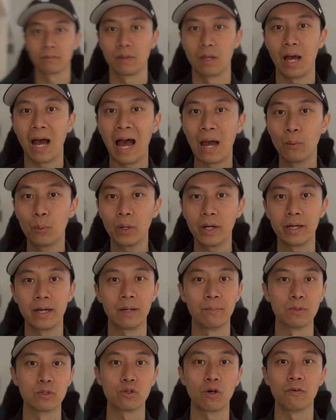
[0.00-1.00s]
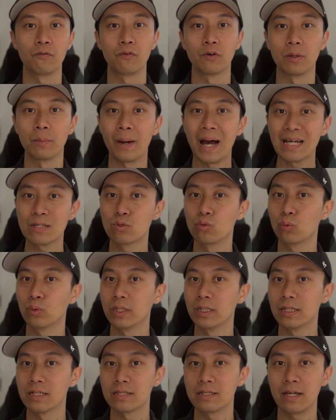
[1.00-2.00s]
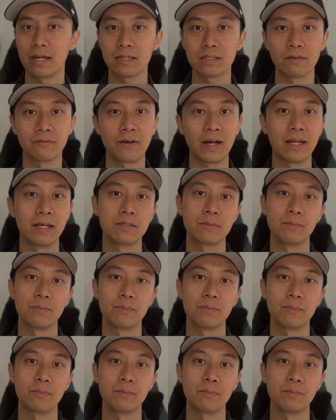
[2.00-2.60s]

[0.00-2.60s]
I worked at Amazon for the past 2 years as a finance